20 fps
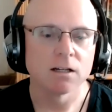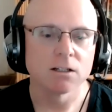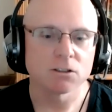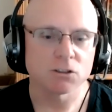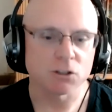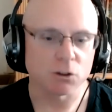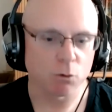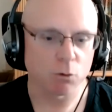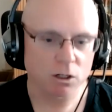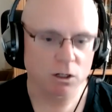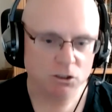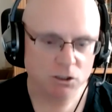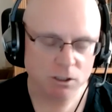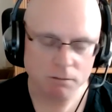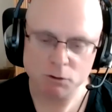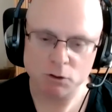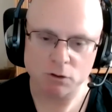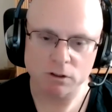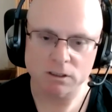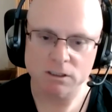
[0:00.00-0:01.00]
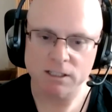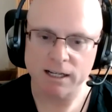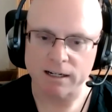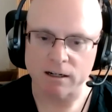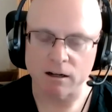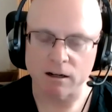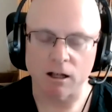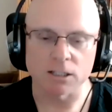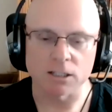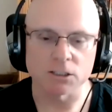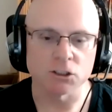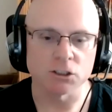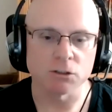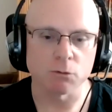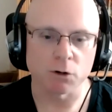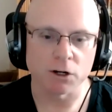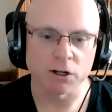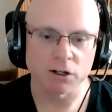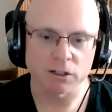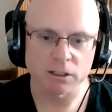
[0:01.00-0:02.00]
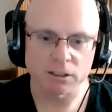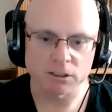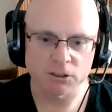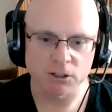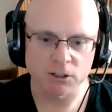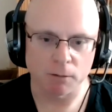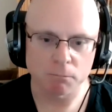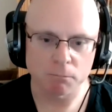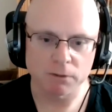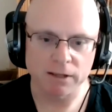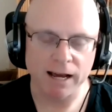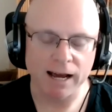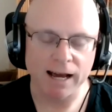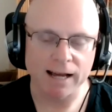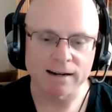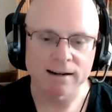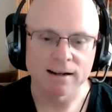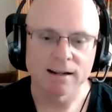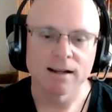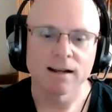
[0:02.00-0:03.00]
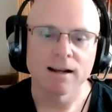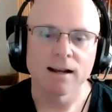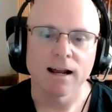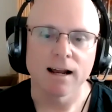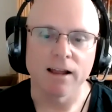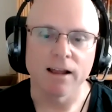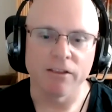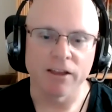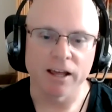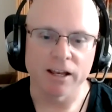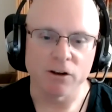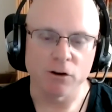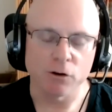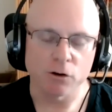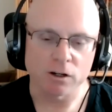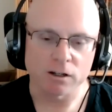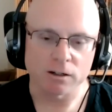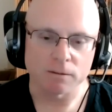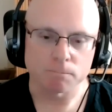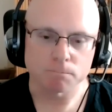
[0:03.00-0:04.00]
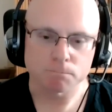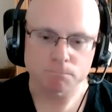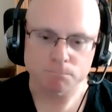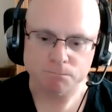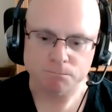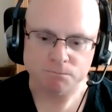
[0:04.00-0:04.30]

So you want some sort of technology where you can dump that, and then you can